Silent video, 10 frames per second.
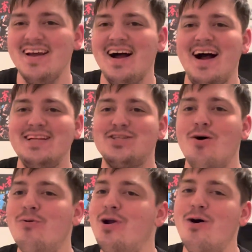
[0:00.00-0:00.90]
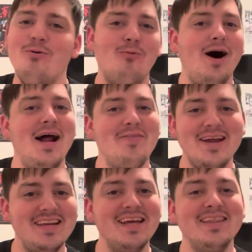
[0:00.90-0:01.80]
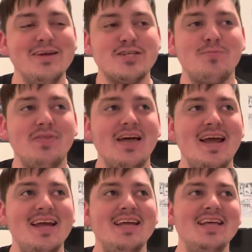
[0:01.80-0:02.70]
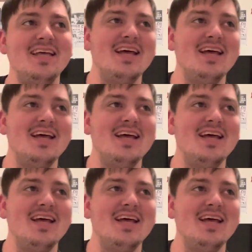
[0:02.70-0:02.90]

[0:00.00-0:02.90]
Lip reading: I don't know why they did this, but you